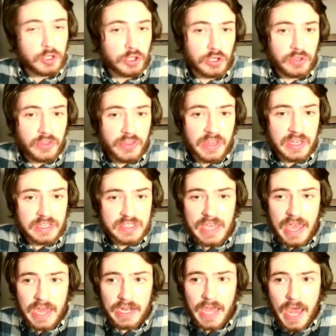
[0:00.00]
Good things
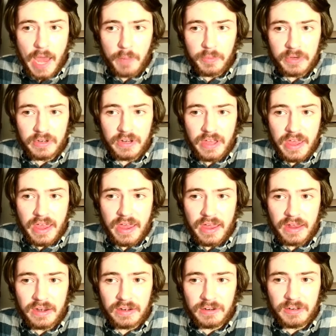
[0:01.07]
can happen,
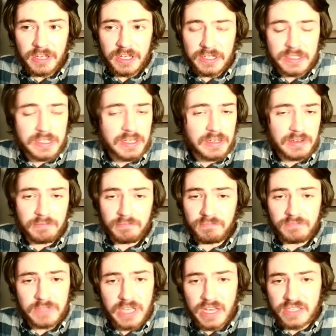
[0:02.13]
and it did
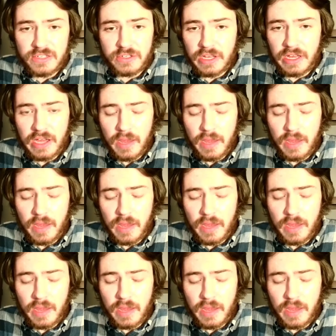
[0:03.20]
yesterday.